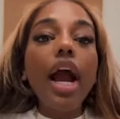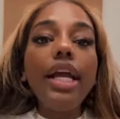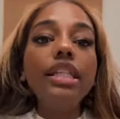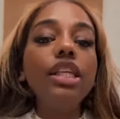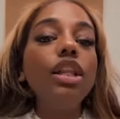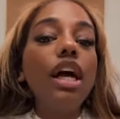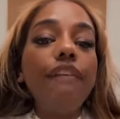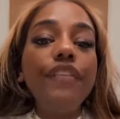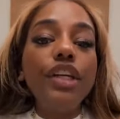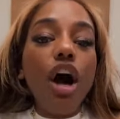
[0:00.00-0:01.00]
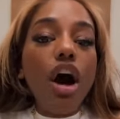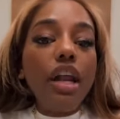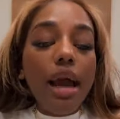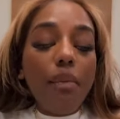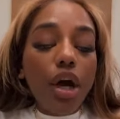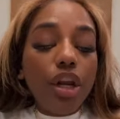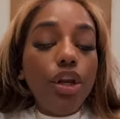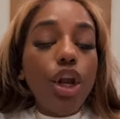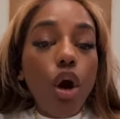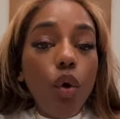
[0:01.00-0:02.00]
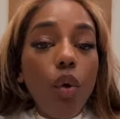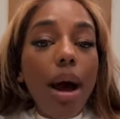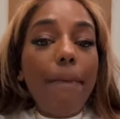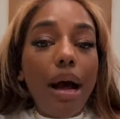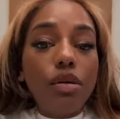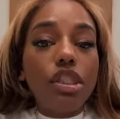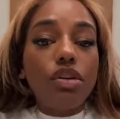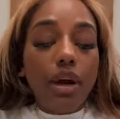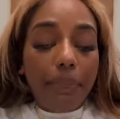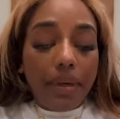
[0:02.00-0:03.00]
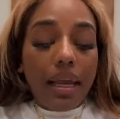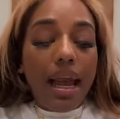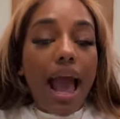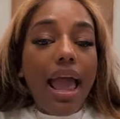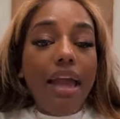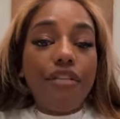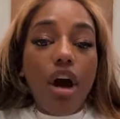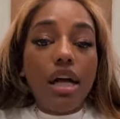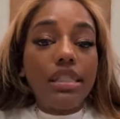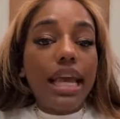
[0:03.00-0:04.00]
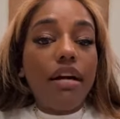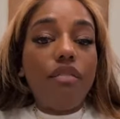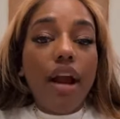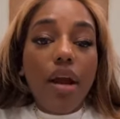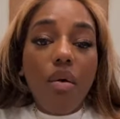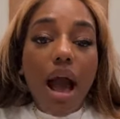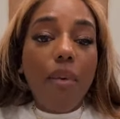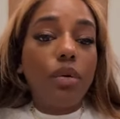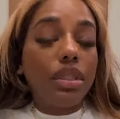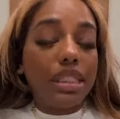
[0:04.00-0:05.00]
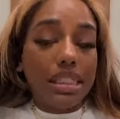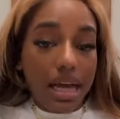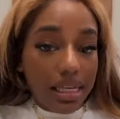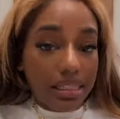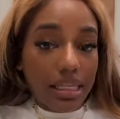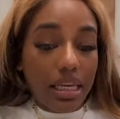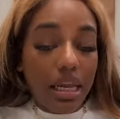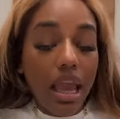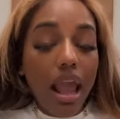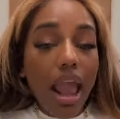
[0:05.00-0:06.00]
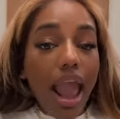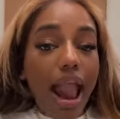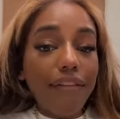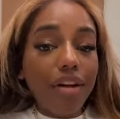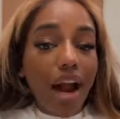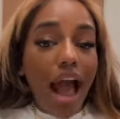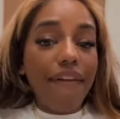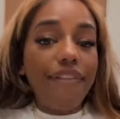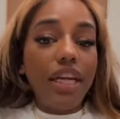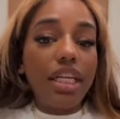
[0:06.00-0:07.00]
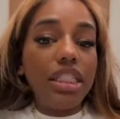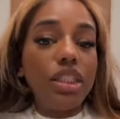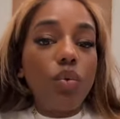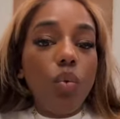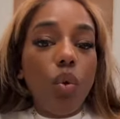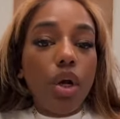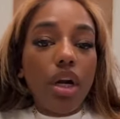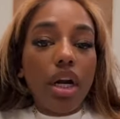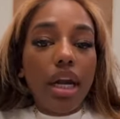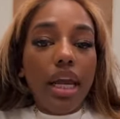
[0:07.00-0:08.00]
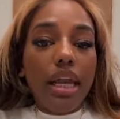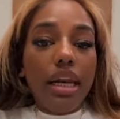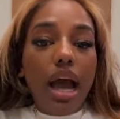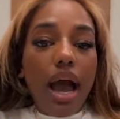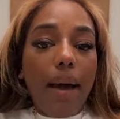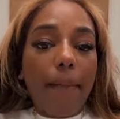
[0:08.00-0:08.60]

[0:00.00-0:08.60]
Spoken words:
All right, so look, for y'all that want to know about scripting, if y'all stay around, I will discuss it after I finish water and